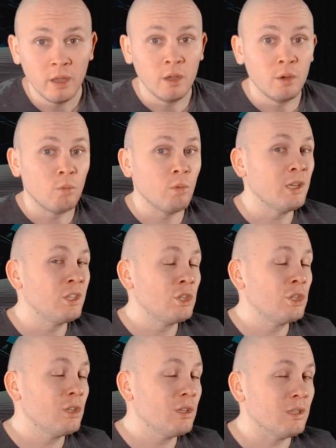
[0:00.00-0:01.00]

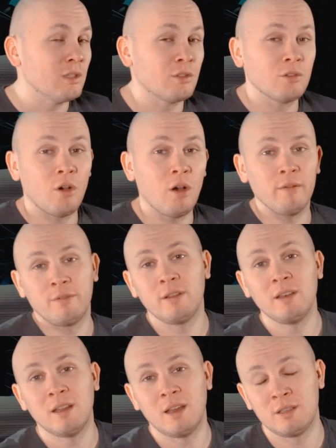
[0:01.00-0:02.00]
which is often
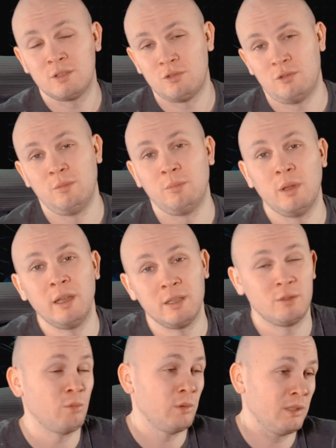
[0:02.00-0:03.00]
nice to
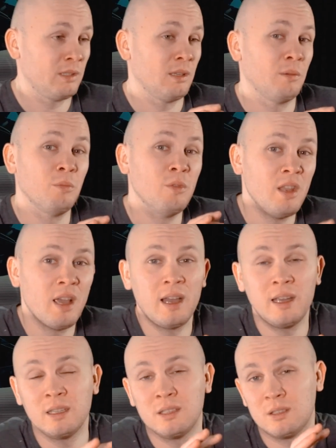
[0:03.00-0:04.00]
replace with some
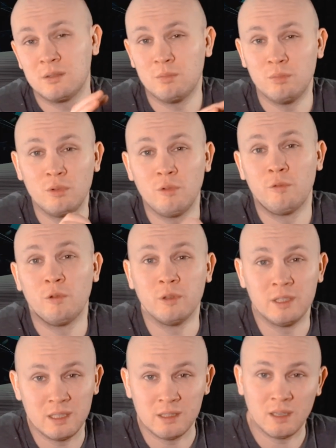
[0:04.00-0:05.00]
nice, beautiful
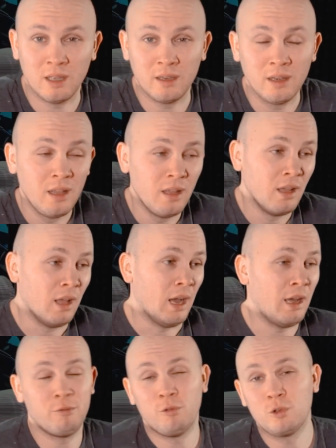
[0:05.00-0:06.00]
design.
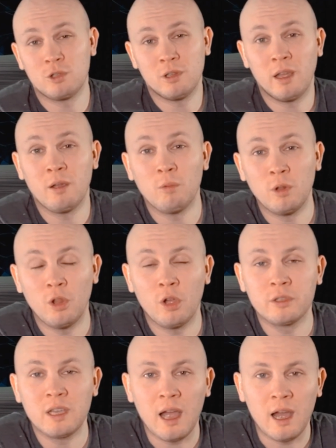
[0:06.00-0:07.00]
Unfortunately, I will
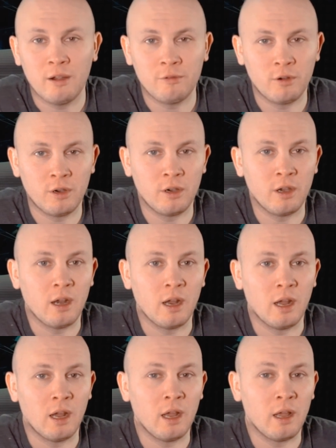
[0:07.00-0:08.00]
not cover
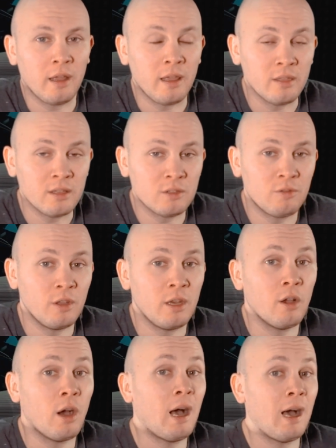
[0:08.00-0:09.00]
in this
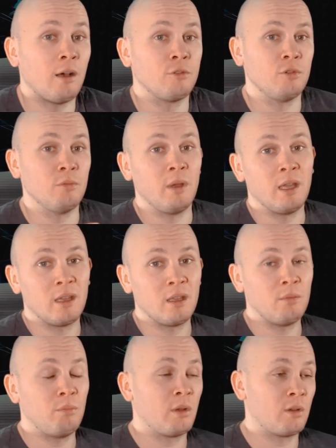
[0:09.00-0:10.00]
video how to make
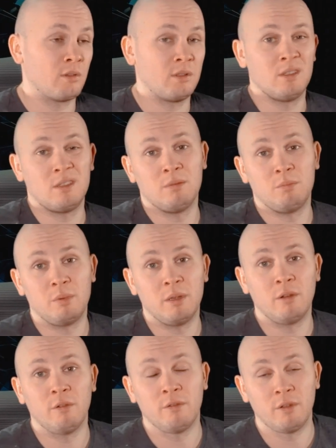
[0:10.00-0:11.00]
it because it's a bit
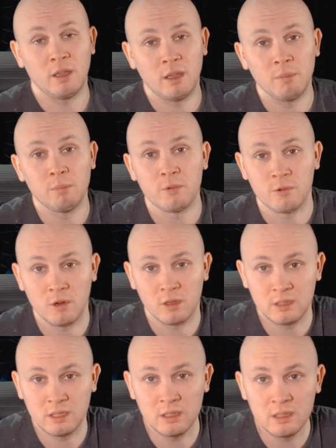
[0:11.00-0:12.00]
of a
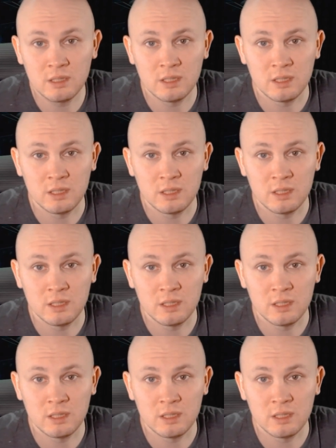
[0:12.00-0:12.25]
process,